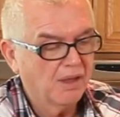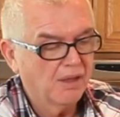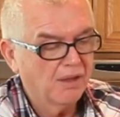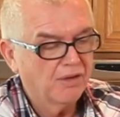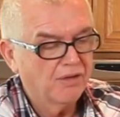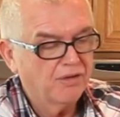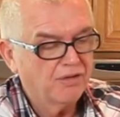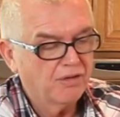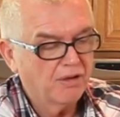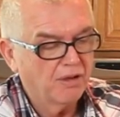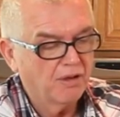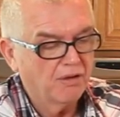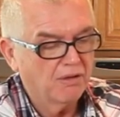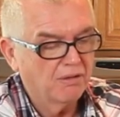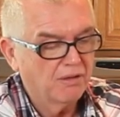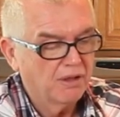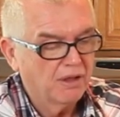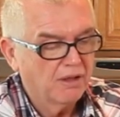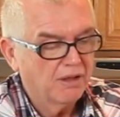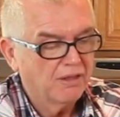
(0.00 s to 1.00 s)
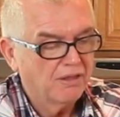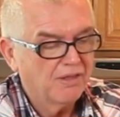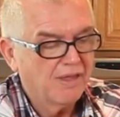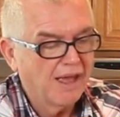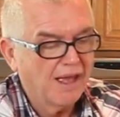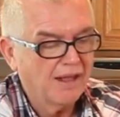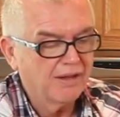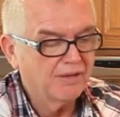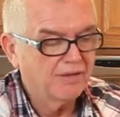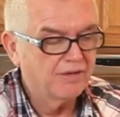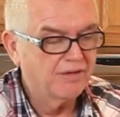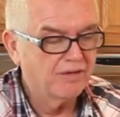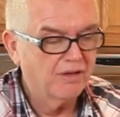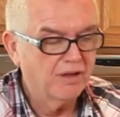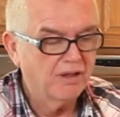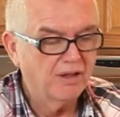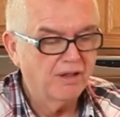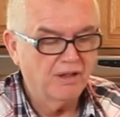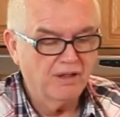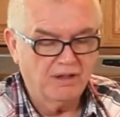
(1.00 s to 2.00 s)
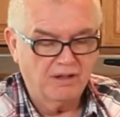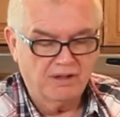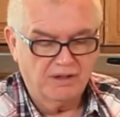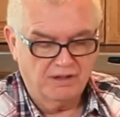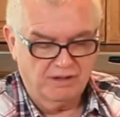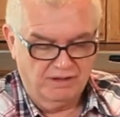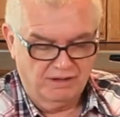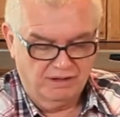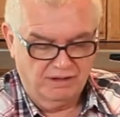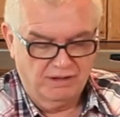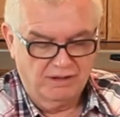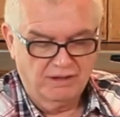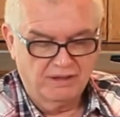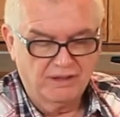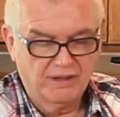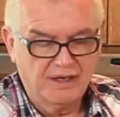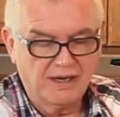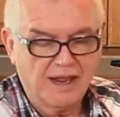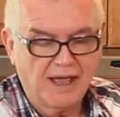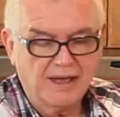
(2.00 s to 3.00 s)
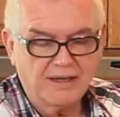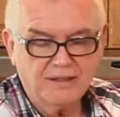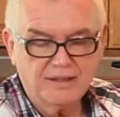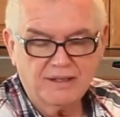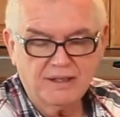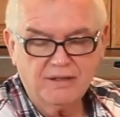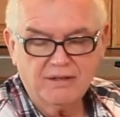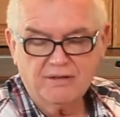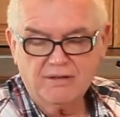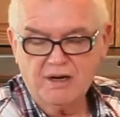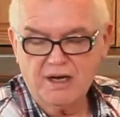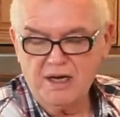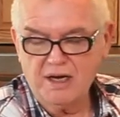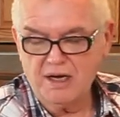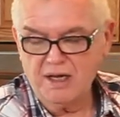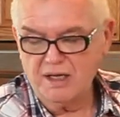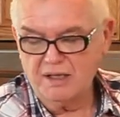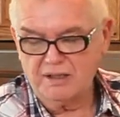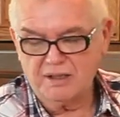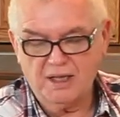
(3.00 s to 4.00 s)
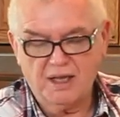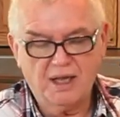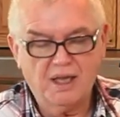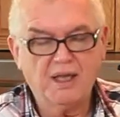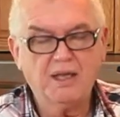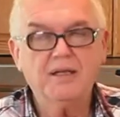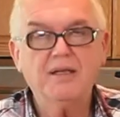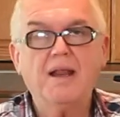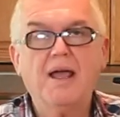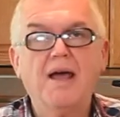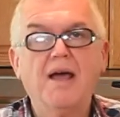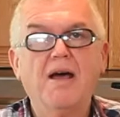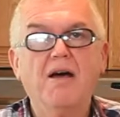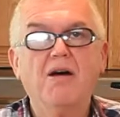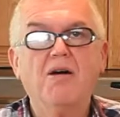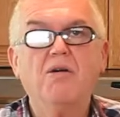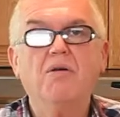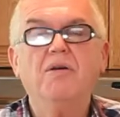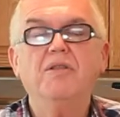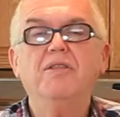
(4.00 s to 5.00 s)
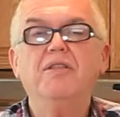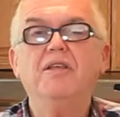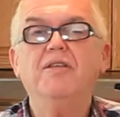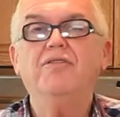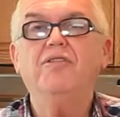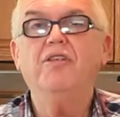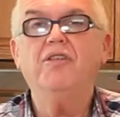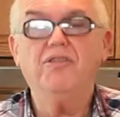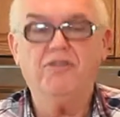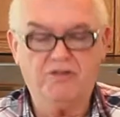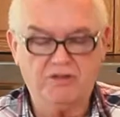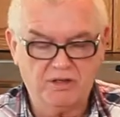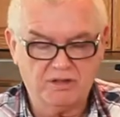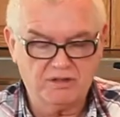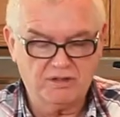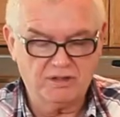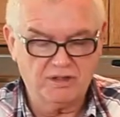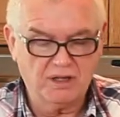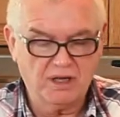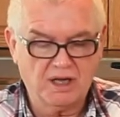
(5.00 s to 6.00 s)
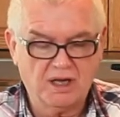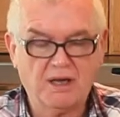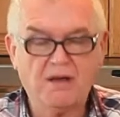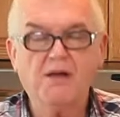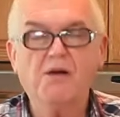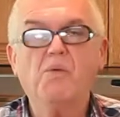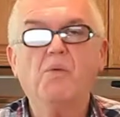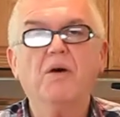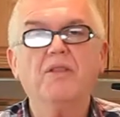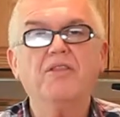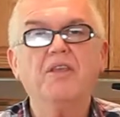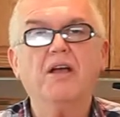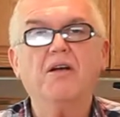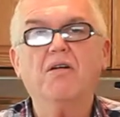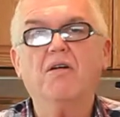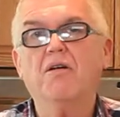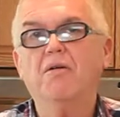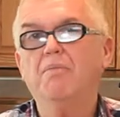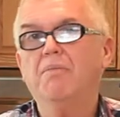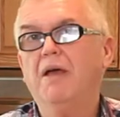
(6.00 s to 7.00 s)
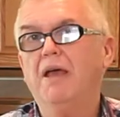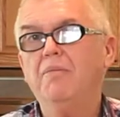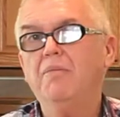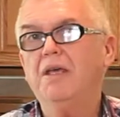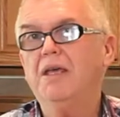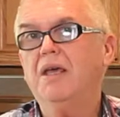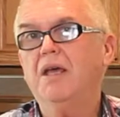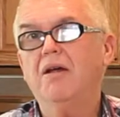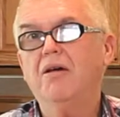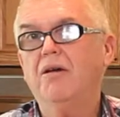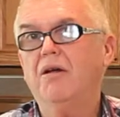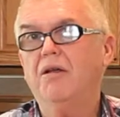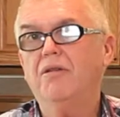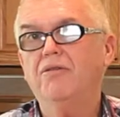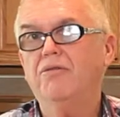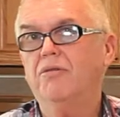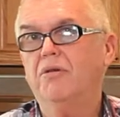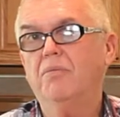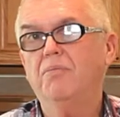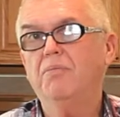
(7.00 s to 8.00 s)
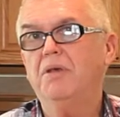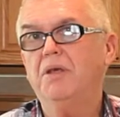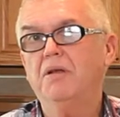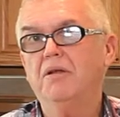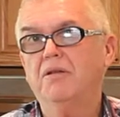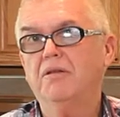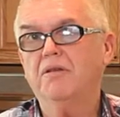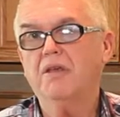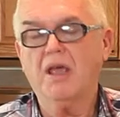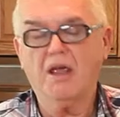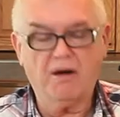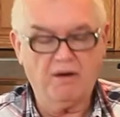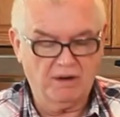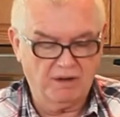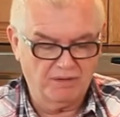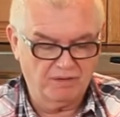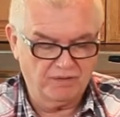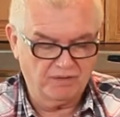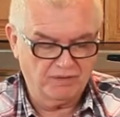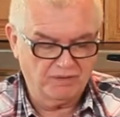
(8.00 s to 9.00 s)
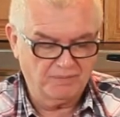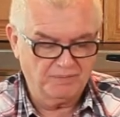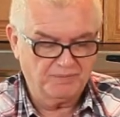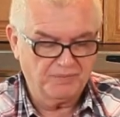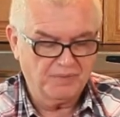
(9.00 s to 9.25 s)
So that's the next ingredient, and now this is just what they call baby carrots or peeled carrots.